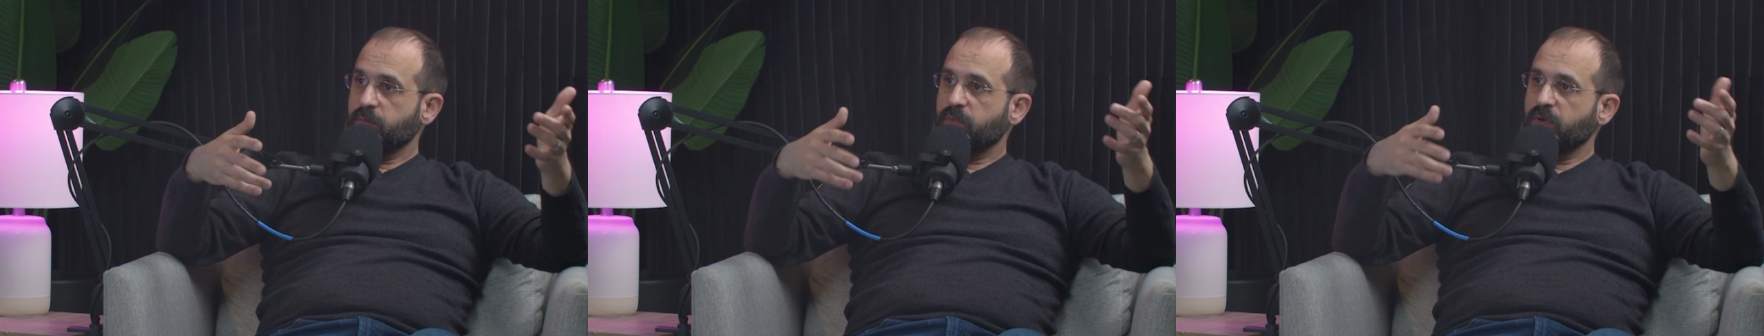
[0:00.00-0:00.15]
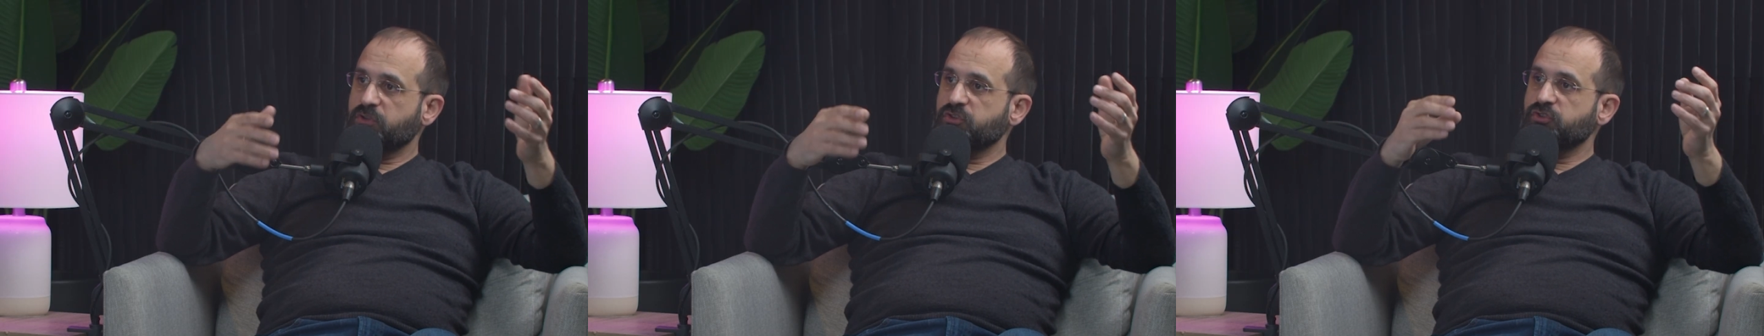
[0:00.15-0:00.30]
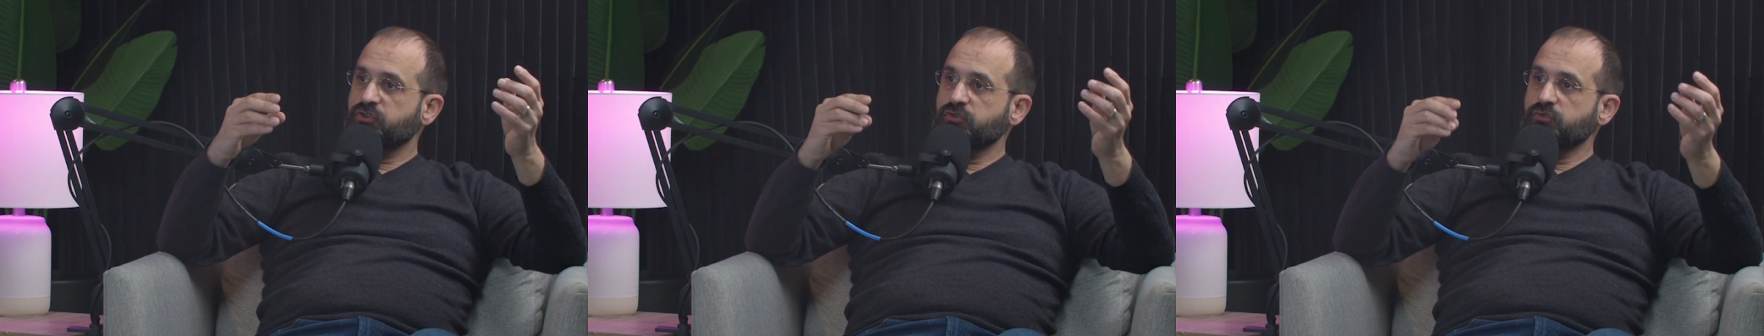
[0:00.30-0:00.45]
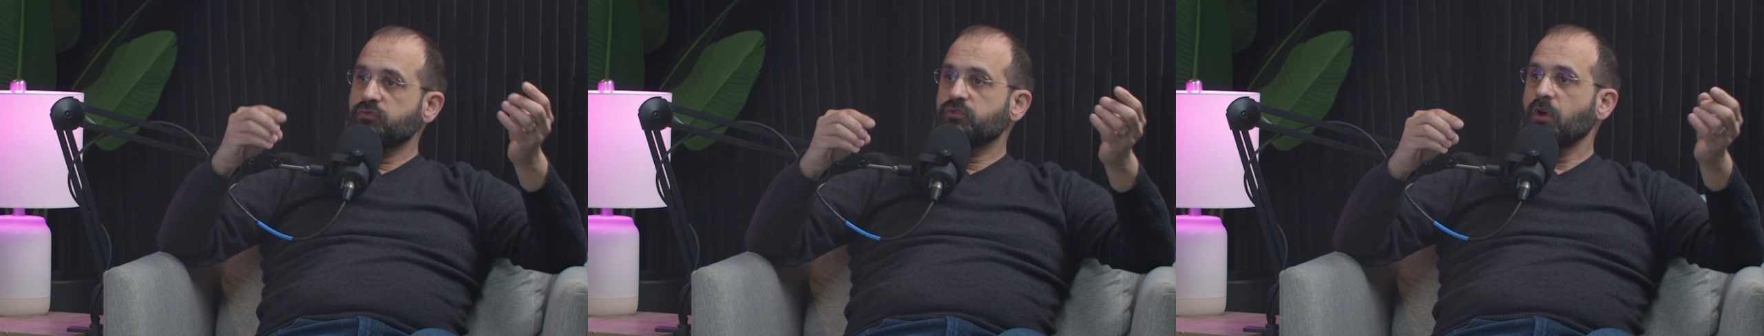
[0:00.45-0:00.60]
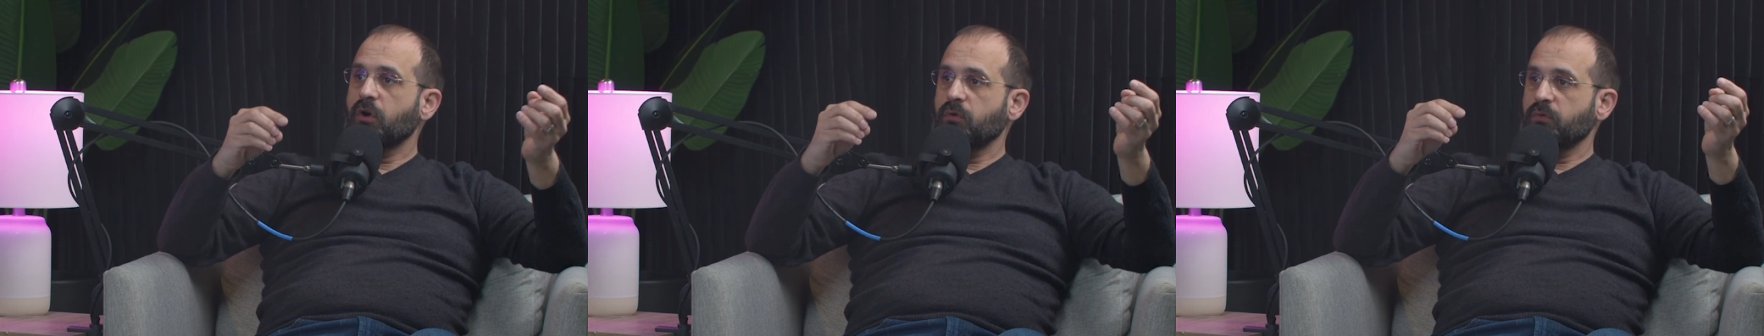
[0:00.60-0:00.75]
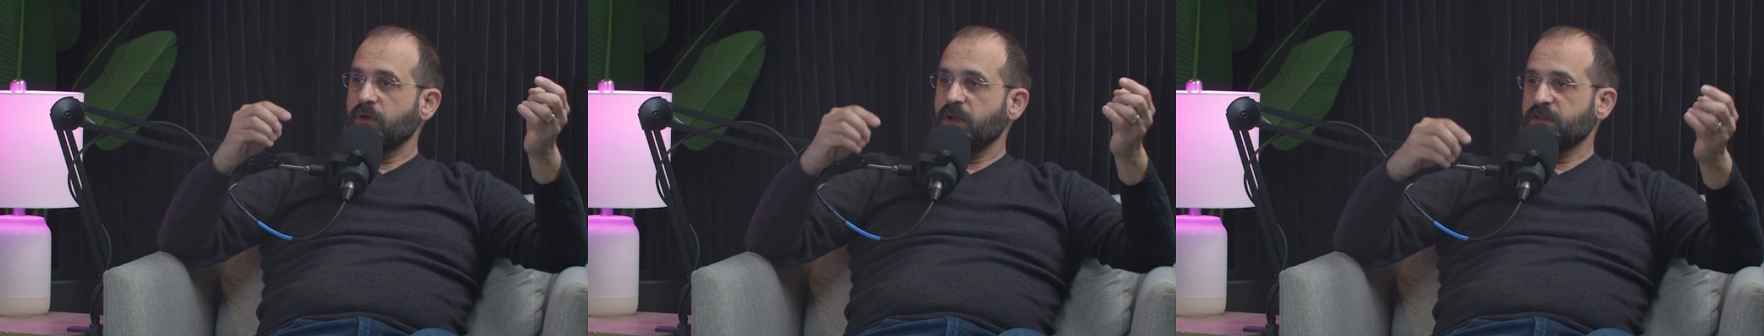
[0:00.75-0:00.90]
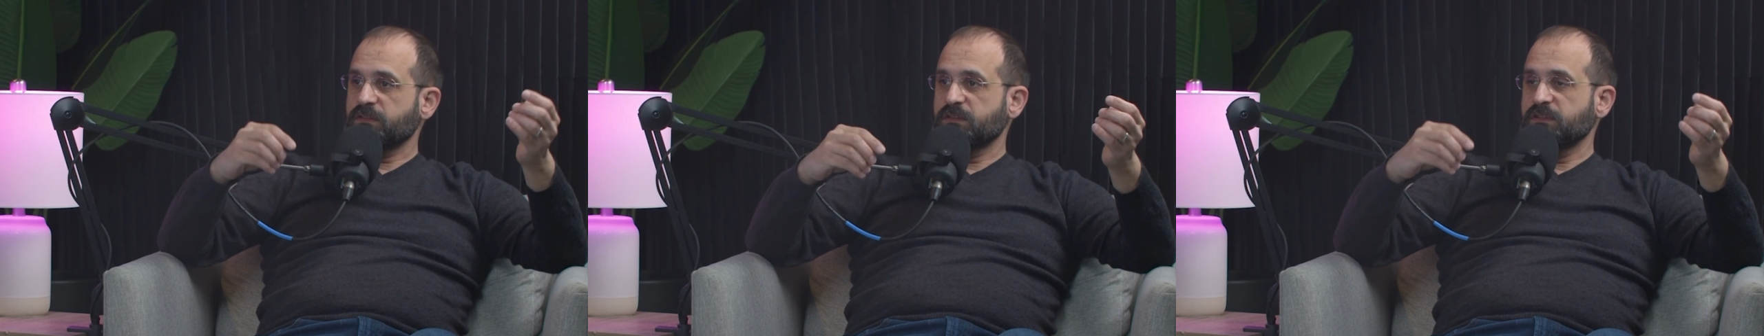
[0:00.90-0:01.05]
but you
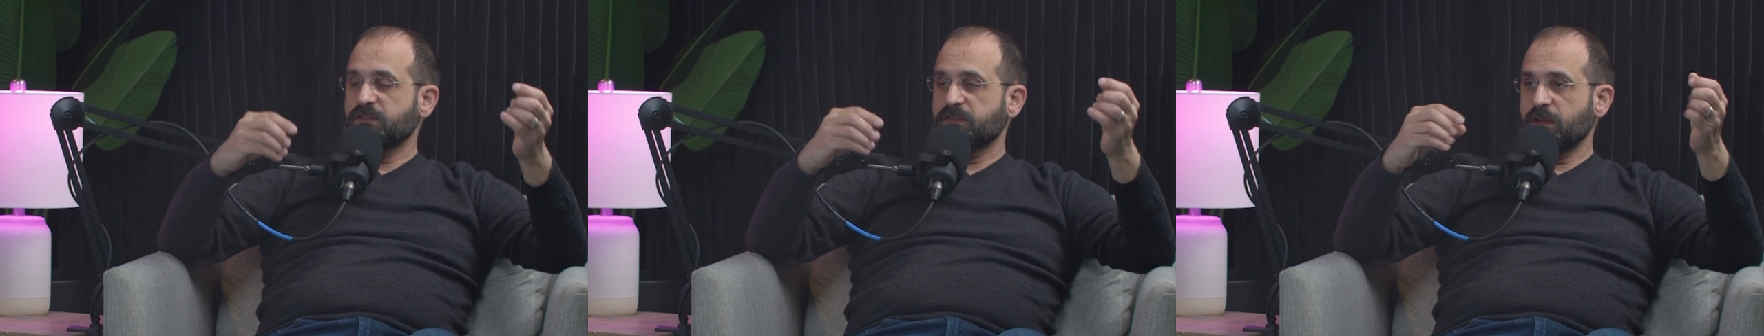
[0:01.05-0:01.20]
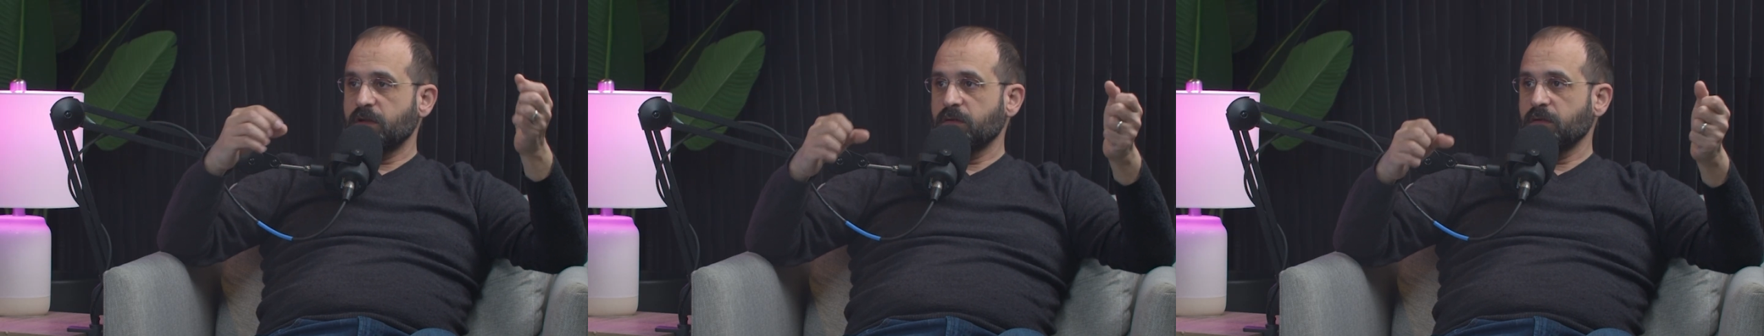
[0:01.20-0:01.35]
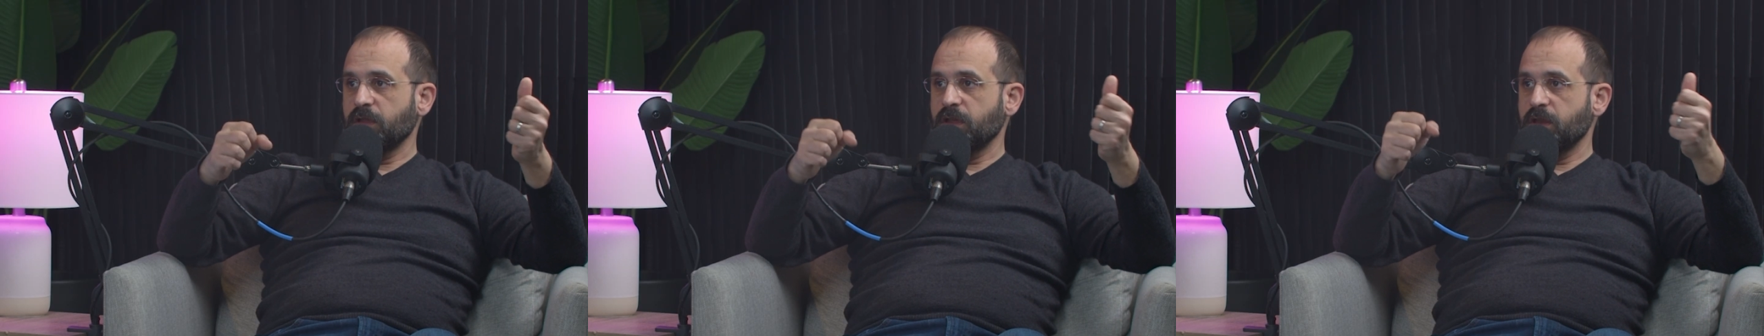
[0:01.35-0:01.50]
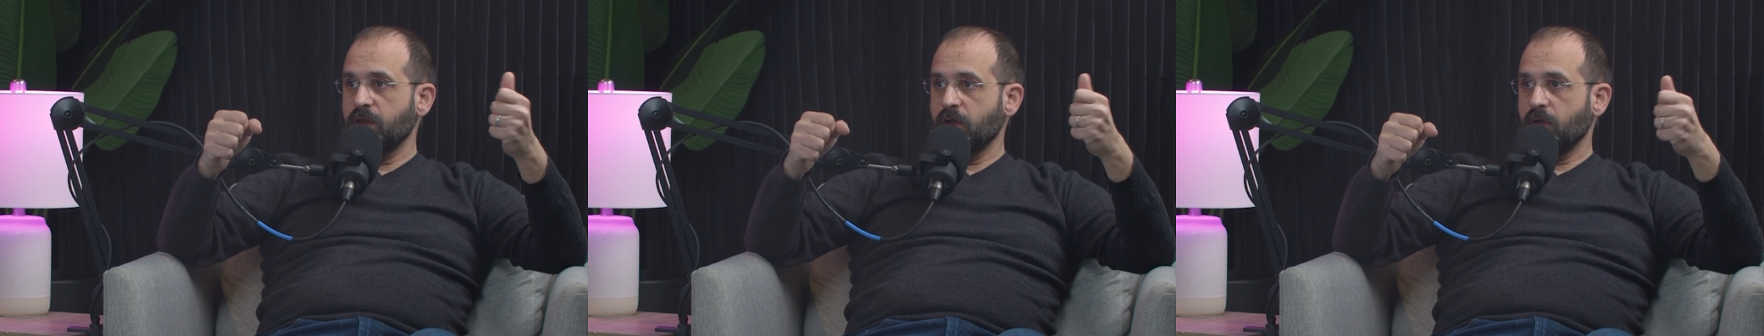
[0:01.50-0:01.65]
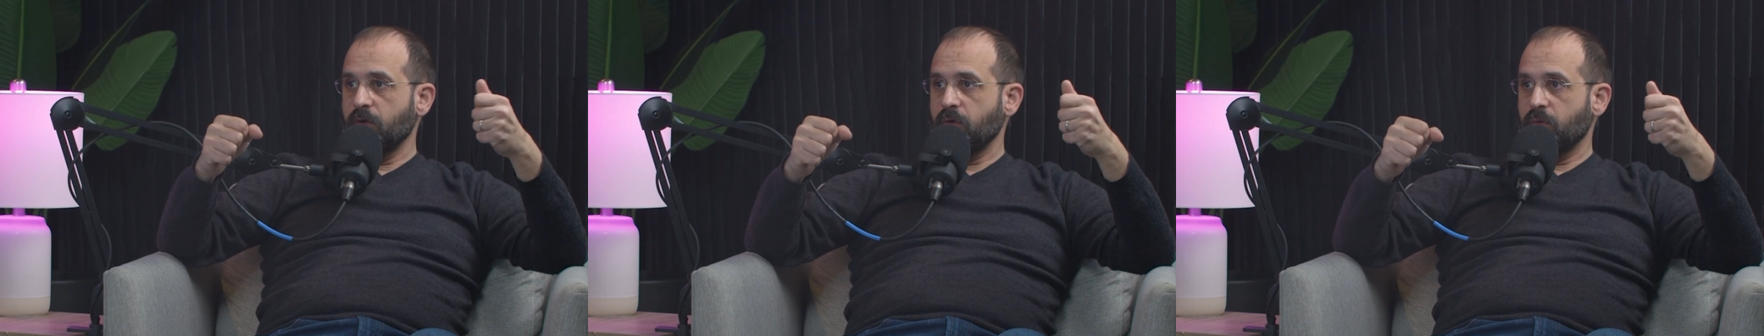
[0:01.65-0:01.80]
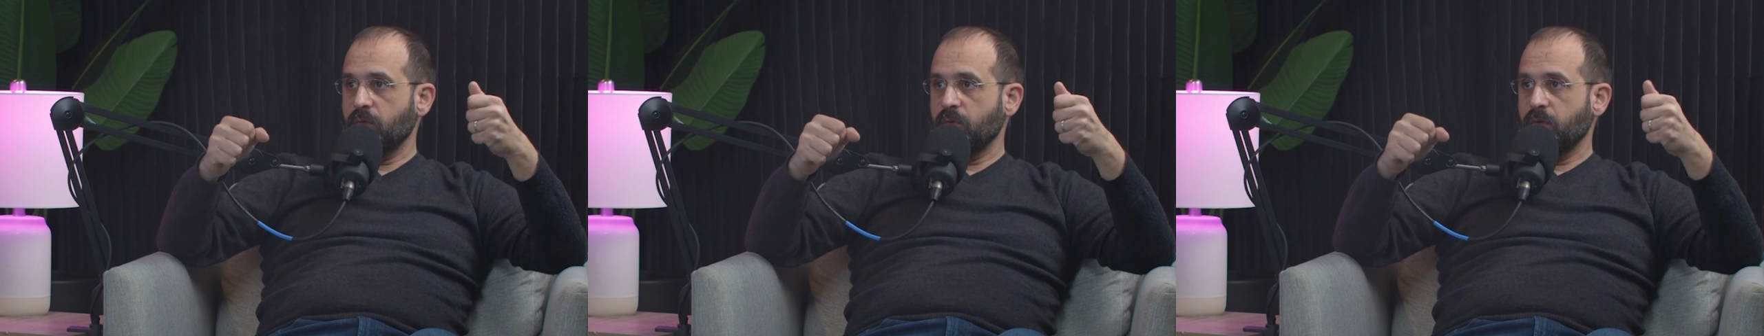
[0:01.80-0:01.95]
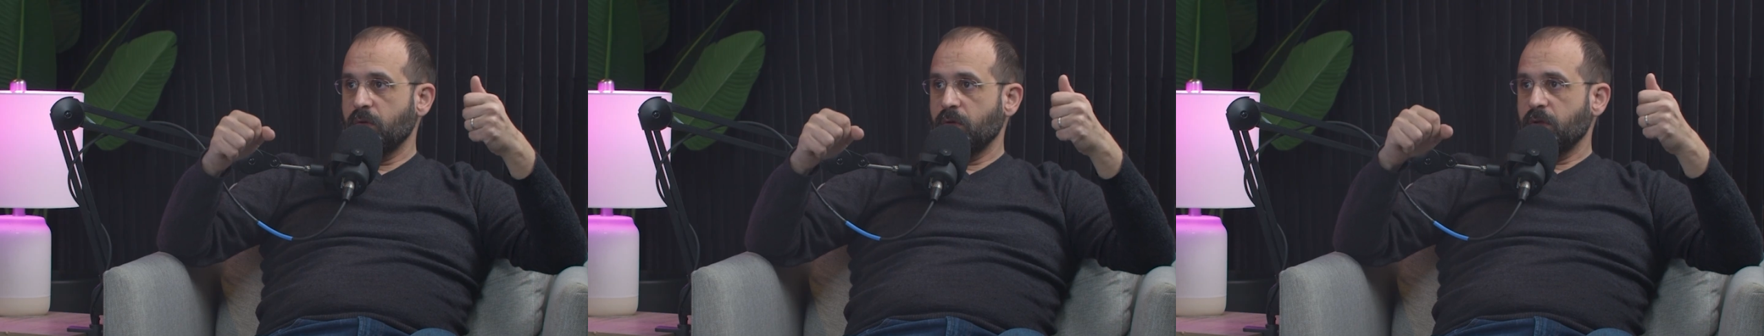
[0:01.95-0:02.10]
don't necessarily
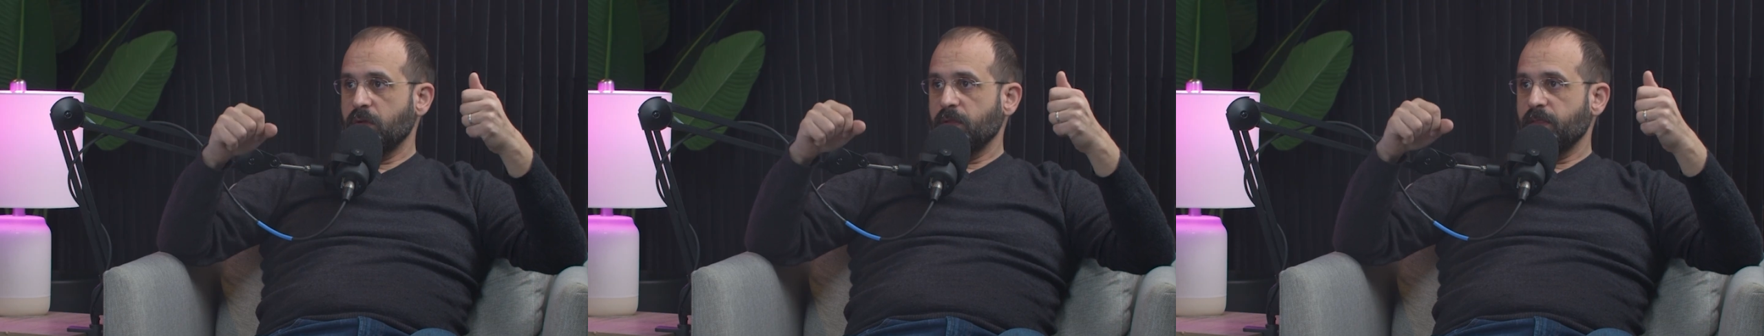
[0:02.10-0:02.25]
know